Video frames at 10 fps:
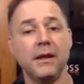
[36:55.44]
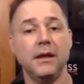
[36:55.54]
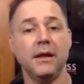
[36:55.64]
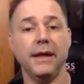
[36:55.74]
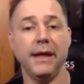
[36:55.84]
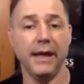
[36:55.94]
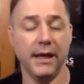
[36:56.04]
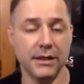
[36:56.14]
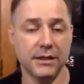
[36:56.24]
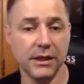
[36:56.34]

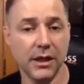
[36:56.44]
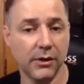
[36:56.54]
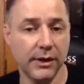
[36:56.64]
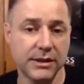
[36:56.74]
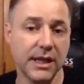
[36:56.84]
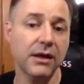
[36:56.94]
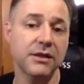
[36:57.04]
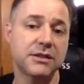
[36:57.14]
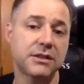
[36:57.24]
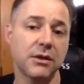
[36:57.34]
And and tell
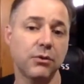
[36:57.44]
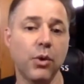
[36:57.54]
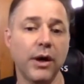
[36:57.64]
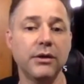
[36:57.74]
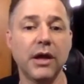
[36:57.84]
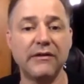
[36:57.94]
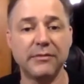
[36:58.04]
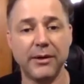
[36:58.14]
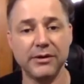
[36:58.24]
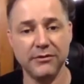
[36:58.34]
us what you love
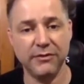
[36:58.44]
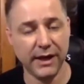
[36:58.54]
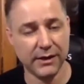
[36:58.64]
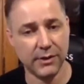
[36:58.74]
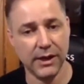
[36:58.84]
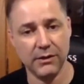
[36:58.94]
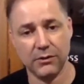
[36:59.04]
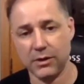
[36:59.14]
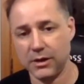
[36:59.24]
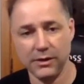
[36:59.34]
about the event, right?
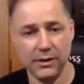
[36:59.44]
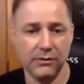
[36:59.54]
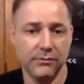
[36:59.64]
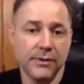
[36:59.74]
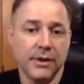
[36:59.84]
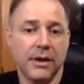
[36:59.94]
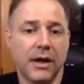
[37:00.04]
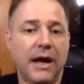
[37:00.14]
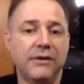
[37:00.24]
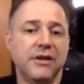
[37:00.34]
Or
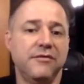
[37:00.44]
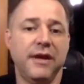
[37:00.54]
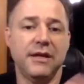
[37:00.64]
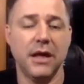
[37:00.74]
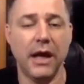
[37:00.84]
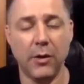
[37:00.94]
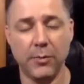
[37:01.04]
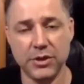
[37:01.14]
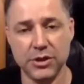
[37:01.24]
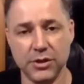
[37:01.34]
how the event
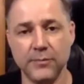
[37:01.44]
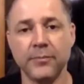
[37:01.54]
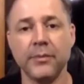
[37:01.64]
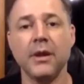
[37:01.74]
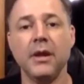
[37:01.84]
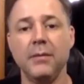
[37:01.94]
helped you, because